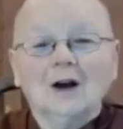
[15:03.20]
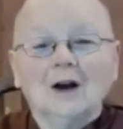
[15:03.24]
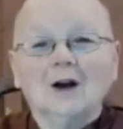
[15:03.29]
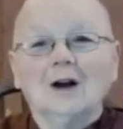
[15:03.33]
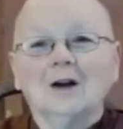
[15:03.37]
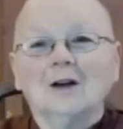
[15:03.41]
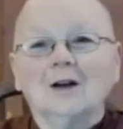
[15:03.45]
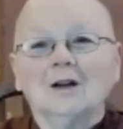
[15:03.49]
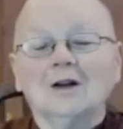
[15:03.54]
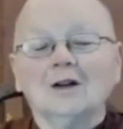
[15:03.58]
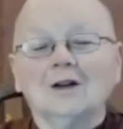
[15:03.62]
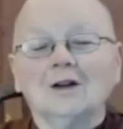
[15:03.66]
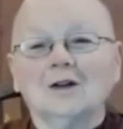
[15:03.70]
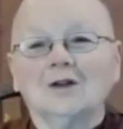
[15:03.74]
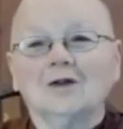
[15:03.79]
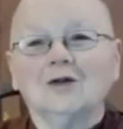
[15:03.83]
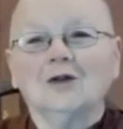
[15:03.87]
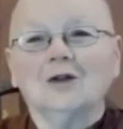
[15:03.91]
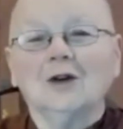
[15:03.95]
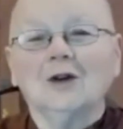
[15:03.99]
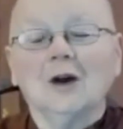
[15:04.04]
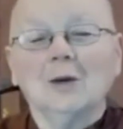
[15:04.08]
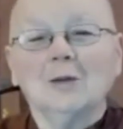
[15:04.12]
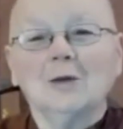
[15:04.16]
that the
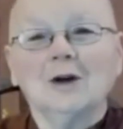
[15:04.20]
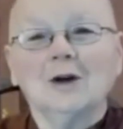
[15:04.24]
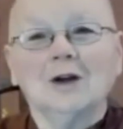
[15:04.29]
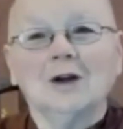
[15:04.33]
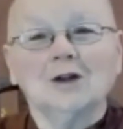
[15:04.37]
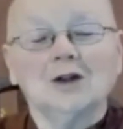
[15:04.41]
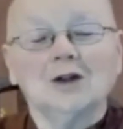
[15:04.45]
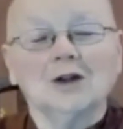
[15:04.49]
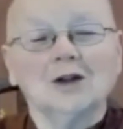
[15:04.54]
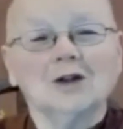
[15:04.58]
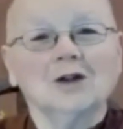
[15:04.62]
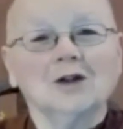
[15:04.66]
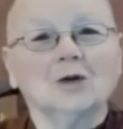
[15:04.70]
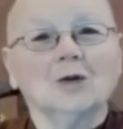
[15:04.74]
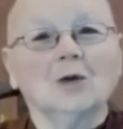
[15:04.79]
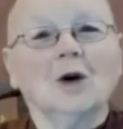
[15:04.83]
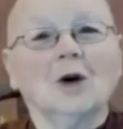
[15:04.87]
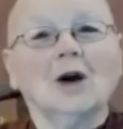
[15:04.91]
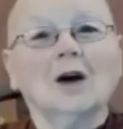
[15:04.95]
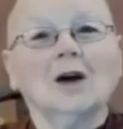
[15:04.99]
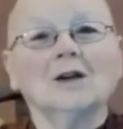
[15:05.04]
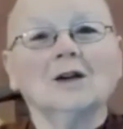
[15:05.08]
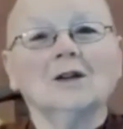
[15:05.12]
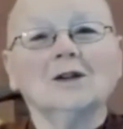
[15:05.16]
phenomena just
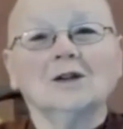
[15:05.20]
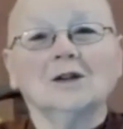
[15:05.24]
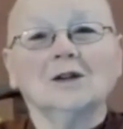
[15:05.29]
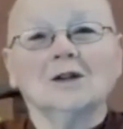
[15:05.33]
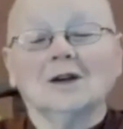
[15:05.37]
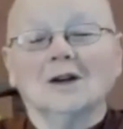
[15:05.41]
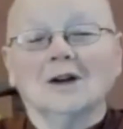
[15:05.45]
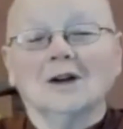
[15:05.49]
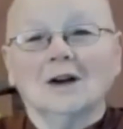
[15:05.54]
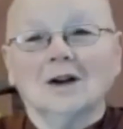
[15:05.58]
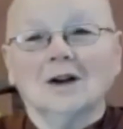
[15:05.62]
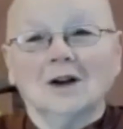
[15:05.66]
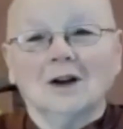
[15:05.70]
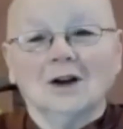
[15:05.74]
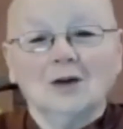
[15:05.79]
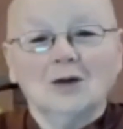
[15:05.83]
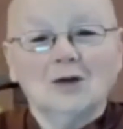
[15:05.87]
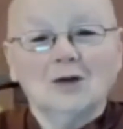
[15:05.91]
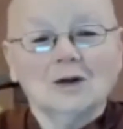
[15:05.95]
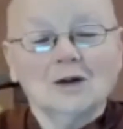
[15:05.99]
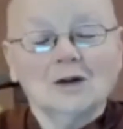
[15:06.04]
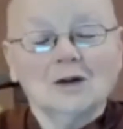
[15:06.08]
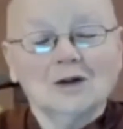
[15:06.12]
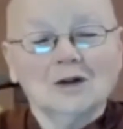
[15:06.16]
arise.
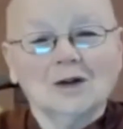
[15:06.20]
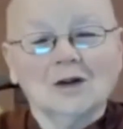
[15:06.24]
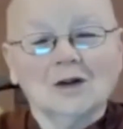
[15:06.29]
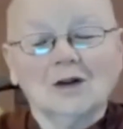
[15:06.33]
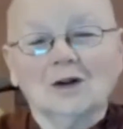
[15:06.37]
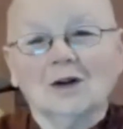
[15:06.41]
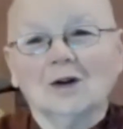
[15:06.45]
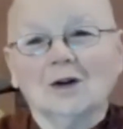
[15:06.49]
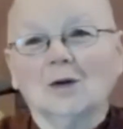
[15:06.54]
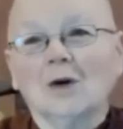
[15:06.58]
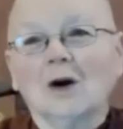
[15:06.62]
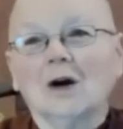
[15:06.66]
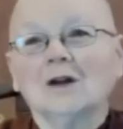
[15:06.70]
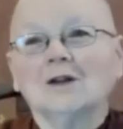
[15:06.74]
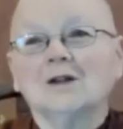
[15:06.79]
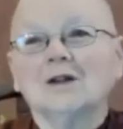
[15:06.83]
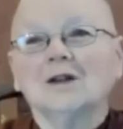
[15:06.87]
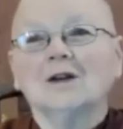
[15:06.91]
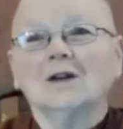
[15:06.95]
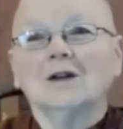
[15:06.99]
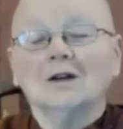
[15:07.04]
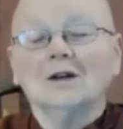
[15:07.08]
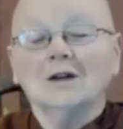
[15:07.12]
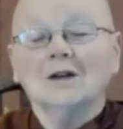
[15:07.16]
You can see the
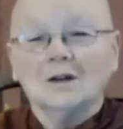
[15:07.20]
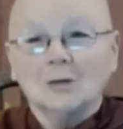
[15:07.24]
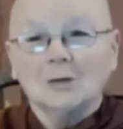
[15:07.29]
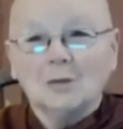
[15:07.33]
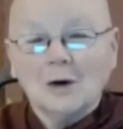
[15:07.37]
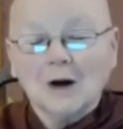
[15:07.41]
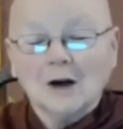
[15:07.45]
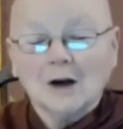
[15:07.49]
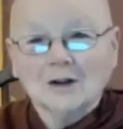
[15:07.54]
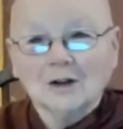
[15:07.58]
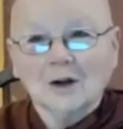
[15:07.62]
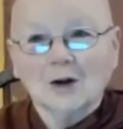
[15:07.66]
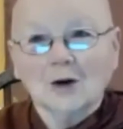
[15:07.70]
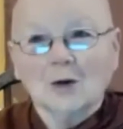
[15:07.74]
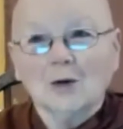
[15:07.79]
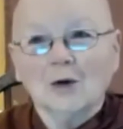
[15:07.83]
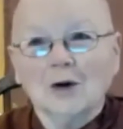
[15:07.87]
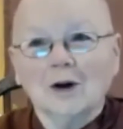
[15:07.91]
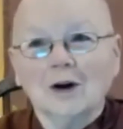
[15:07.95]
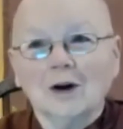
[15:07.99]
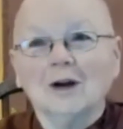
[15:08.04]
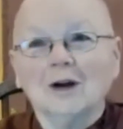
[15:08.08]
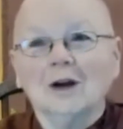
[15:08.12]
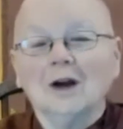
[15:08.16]
arising, the passing
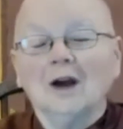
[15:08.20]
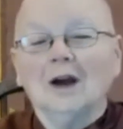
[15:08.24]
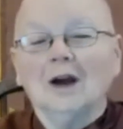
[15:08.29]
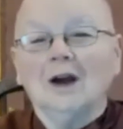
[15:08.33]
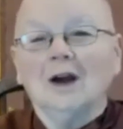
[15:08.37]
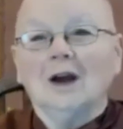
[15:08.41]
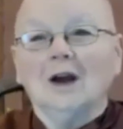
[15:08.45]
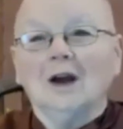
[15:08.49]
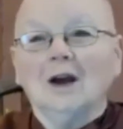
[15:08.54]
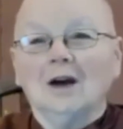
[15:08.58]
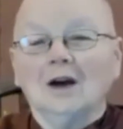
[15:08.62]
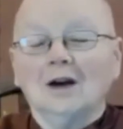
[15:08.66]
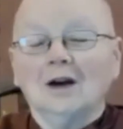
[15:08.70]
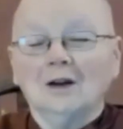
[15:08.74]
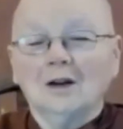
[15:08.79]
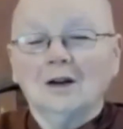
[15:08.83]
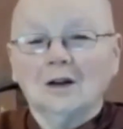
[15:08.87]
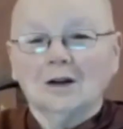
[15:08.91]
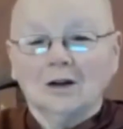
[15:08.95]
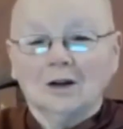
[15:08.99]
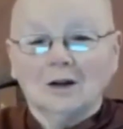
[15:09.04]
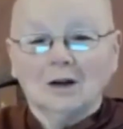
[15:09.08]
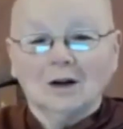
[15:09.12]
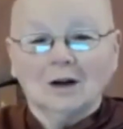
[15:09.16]
away, and
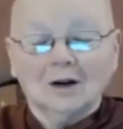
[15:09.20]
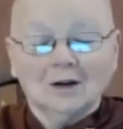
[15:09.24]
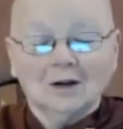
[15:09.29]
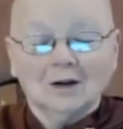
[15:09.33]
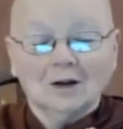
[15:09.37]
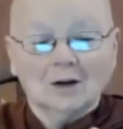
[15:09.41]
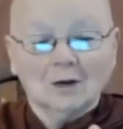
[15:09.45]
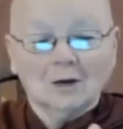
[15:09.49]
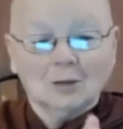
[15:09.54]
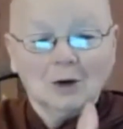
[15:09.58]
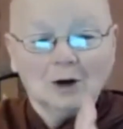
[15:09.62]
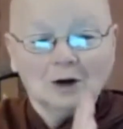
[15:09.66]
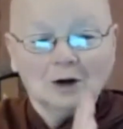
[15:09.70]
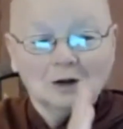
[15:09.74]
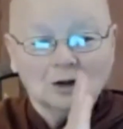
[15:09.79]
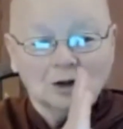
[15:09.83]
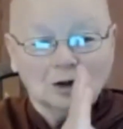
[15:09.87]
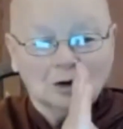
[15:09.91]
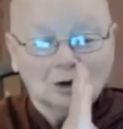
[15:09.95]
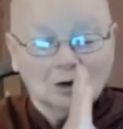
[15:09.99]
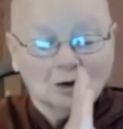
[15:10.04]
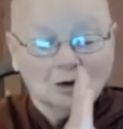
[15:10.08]
the basic